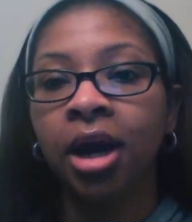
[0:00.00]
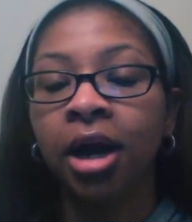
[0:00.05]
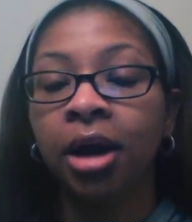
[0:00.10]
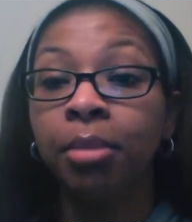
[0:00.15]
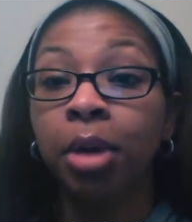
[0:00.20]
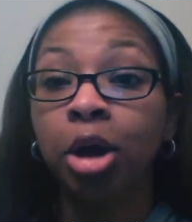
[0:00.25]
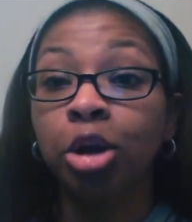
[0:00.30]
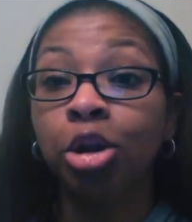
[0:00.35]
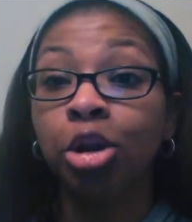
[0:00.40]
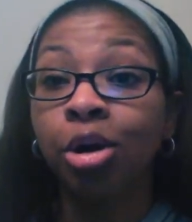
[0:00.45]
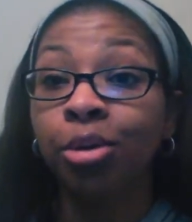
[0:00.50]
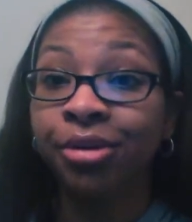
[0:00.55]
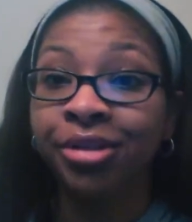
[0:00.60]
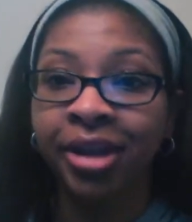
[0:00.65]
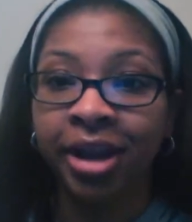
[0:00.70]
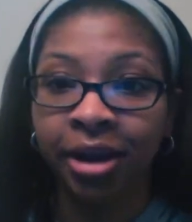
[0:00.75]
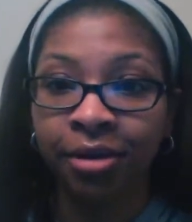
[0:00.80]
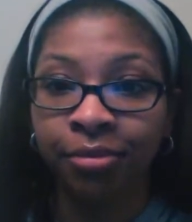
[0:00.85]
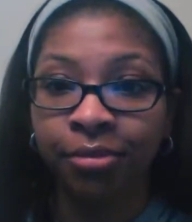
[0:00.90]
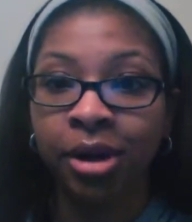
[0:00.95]
along
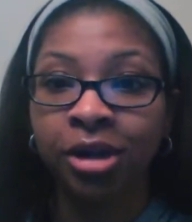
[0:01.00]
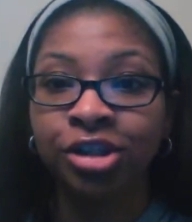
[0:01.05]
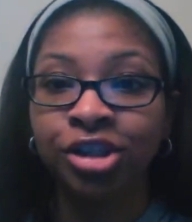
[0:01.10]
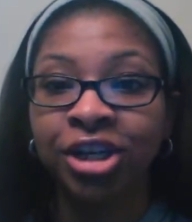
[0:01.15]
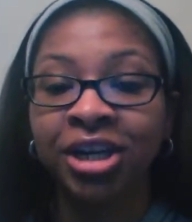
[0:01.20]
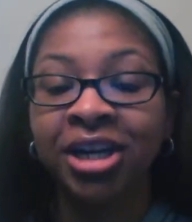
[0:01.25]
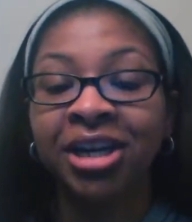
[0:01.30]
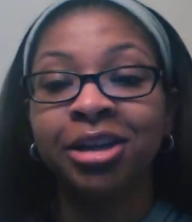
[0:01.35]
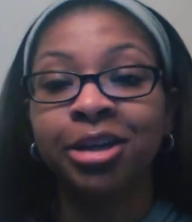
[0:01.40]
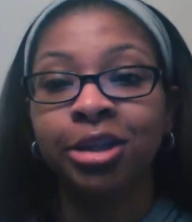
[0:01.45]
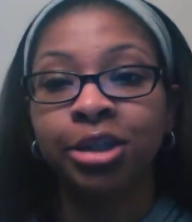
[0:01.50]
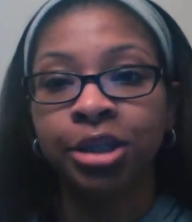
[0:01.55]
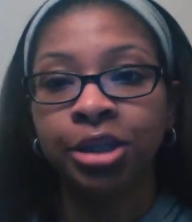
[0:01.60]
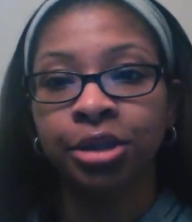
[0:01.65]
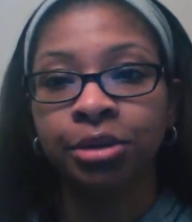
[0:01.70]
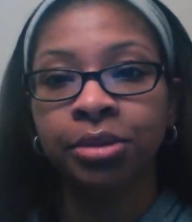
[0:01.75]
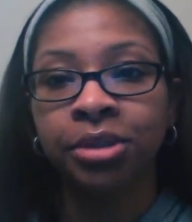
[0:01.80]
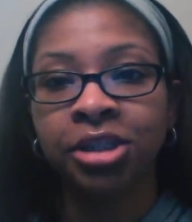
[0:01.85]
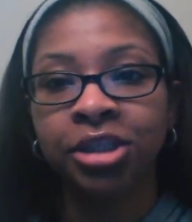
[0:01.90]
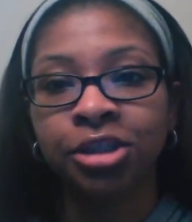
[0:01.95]
with hand washing and
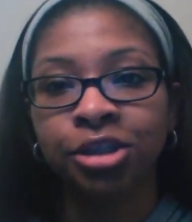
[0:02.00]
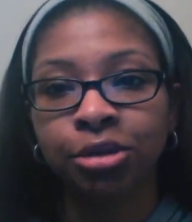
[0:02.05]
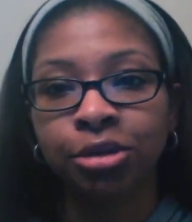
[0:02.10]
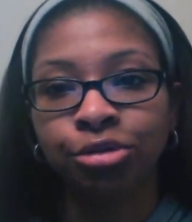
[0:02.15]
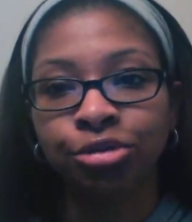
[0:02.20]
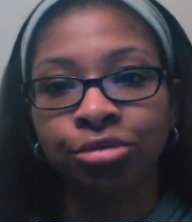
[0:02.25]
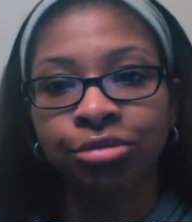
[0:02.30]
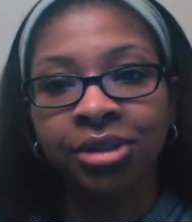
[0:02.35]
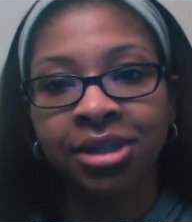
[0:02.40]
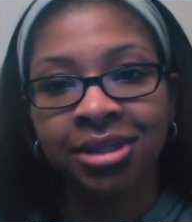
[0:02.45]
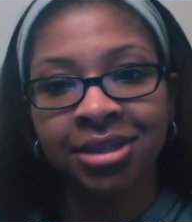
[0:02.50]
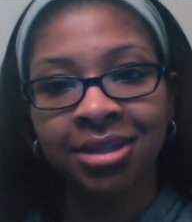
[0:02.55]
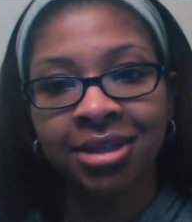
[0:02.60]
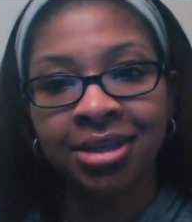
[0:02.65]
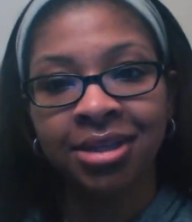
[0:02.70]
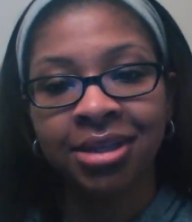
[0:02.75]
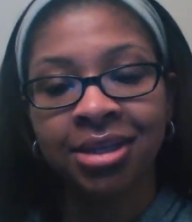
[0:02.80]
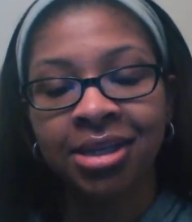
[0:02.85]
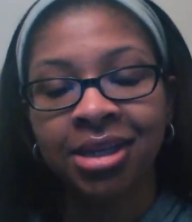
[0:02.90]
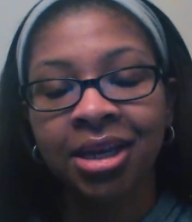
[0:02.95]
continuing to social
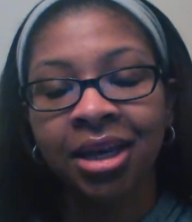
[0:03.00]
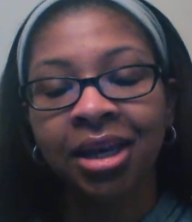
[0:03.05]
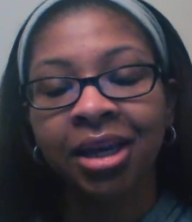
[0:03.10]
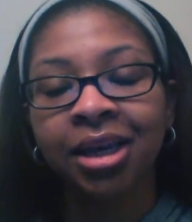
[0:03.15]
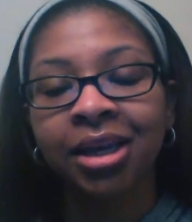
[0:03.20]
distance.